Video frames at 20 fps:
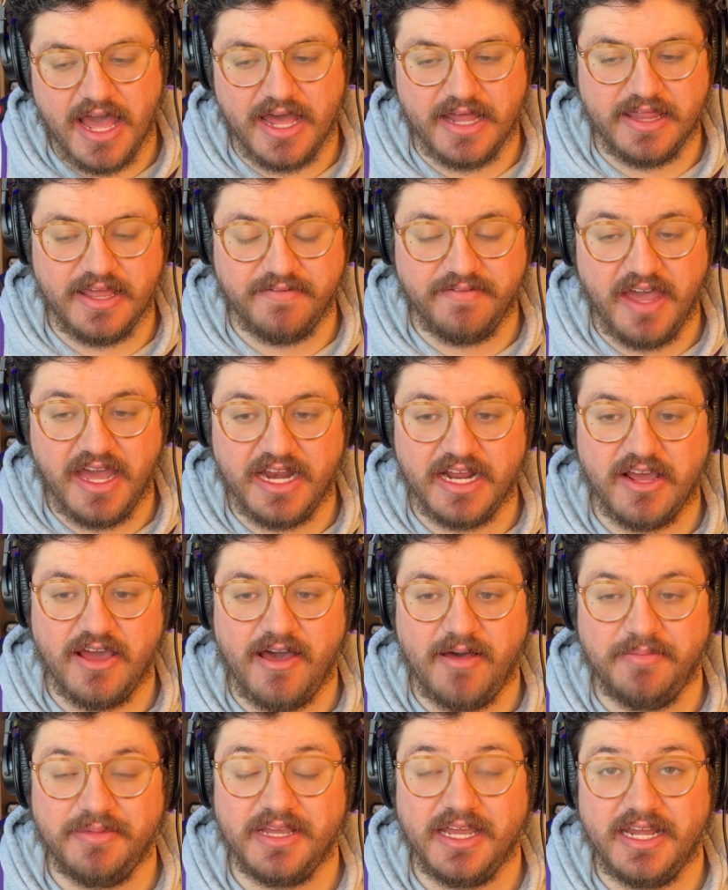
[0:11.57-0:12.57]
They've had a
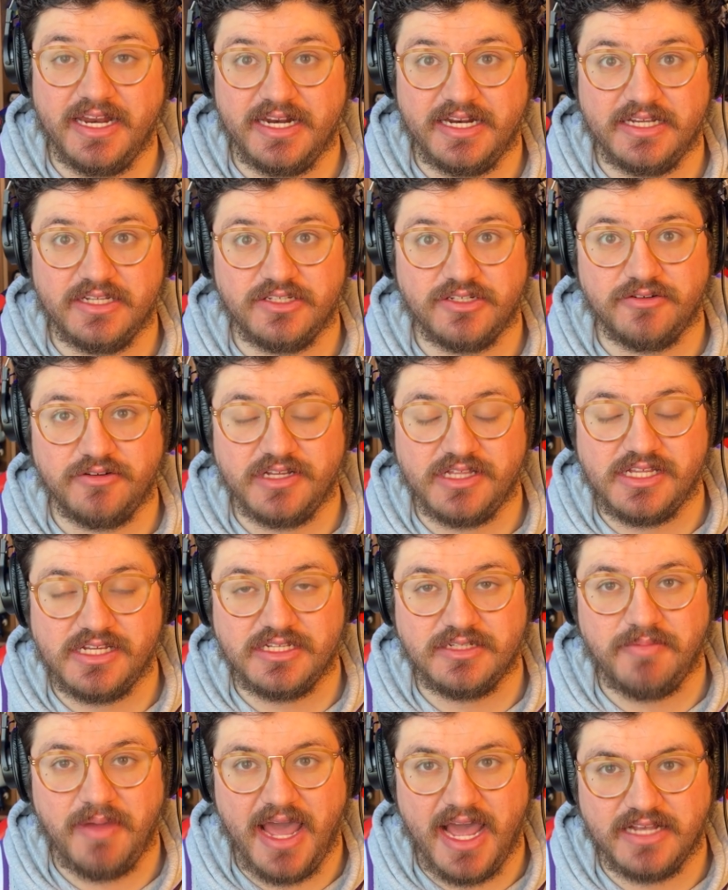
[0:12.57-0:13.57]
complicated history
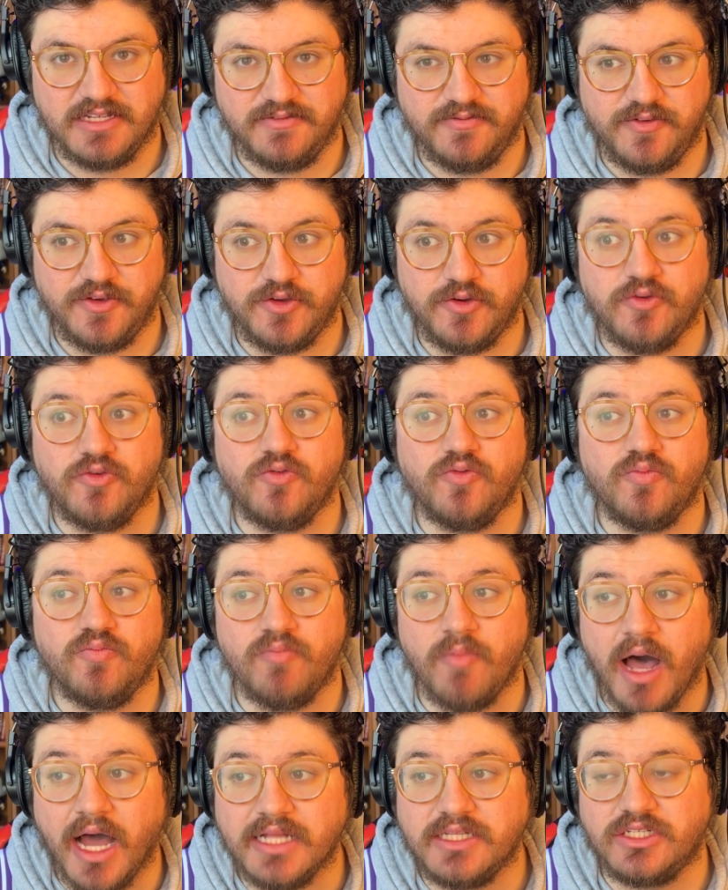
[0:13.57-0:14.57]
these past few
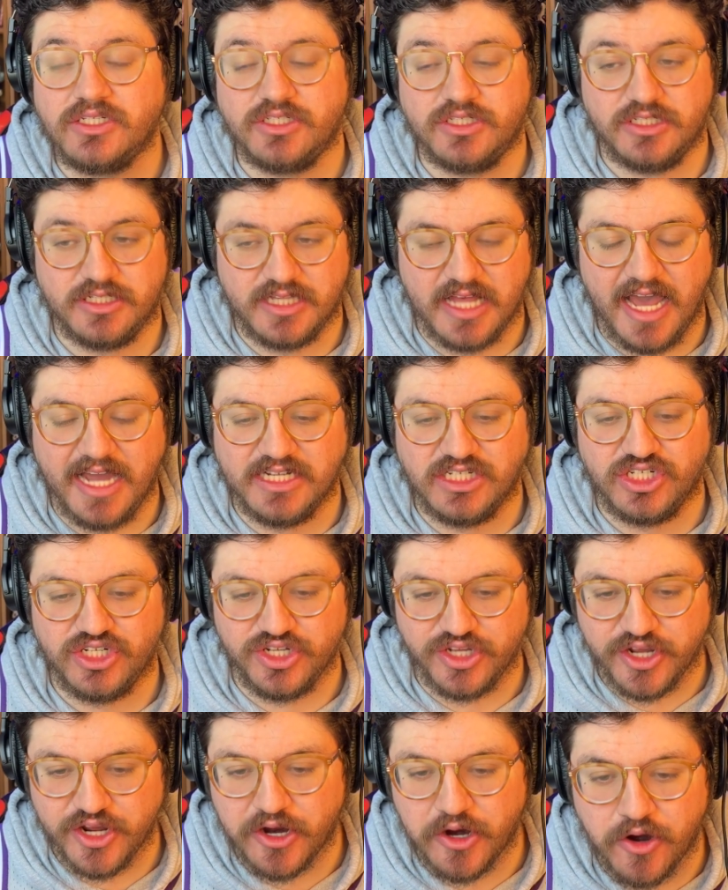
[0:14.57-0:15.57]
months slash
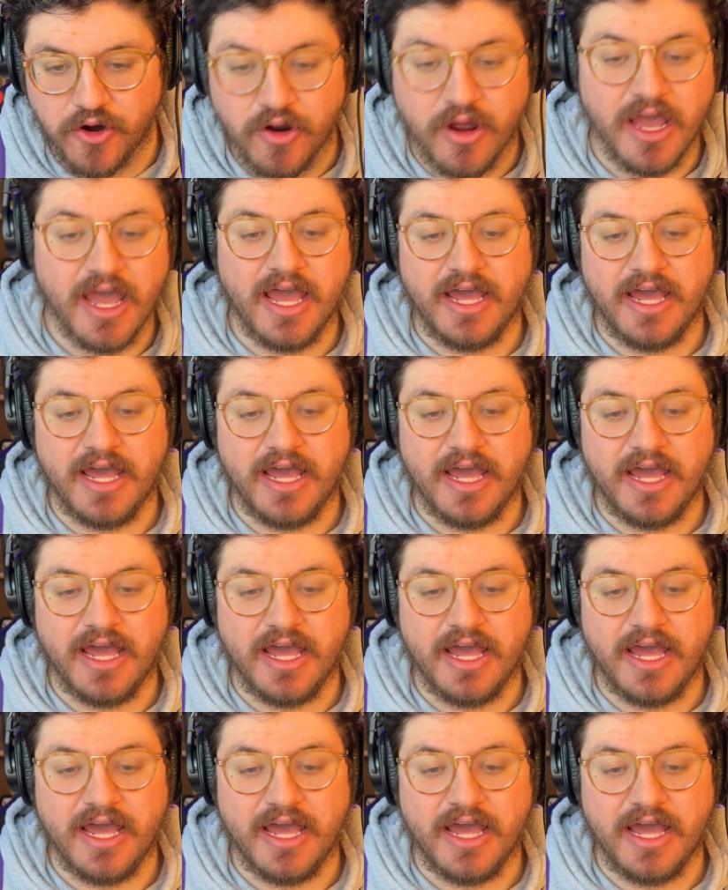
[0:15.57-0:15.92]
year.